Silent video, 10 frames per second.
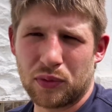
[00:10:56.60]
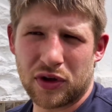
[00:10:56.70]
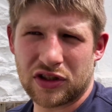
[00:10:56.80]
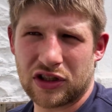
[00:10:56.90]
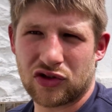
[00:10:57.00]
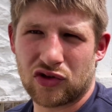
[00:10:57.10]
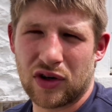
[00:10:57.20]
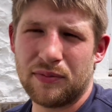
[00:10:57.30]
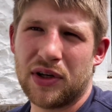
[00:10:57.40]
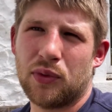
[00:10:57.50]
works
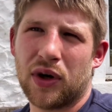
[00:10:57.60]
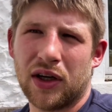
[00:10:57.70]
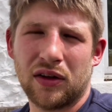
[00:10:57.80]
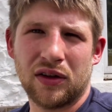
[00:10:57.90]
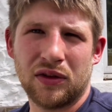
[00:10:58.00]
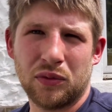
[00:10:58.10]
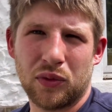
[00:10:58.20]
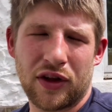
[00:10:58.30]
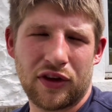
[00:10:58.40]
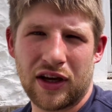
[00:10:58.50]
extremely well
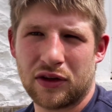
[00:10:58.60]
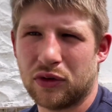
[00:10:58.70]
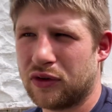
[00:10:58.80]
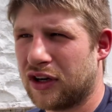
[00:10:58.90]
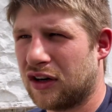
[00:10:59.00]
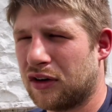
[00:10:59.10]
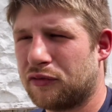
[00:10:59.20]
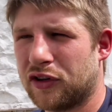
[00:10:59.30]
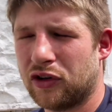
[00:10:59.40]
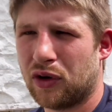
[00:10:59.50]
with Echo. They're a
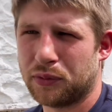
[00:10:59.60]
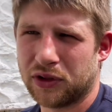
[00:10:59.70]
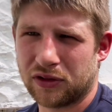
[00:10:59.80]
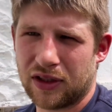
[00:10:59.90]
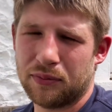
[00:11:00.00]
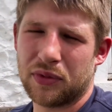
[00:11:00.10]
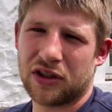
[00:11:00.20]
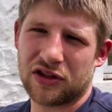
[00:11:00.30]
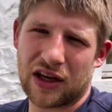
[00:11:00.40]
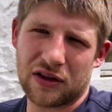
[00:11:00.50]
phenomenal team
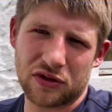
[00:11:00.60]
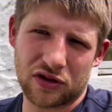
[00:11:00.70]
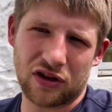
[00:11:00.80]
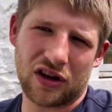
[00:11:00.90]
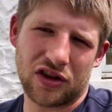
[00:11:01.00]
because Echo's got that